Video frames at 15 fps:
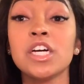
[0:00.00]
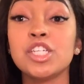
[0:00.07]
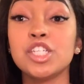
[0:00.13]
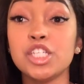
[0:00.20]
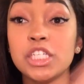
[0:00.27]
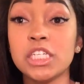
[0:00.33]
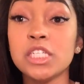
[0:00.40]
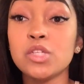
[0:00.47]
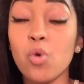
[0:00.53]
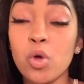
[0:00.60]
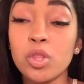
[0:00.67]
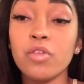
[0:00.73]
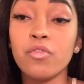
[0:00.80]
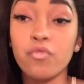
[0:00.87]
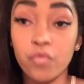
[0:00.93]
she's
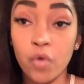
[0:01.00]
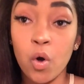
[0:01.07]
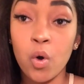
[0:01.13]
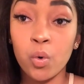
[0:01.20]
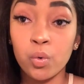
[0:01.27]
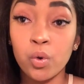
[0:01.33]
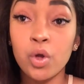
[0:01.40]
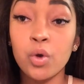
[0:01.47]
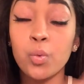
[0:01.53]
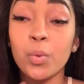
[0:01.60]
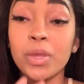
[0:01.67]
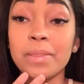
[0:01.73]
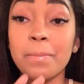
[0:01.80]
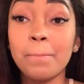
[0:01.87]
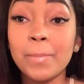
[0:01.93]
on the phone
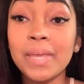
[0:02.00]
with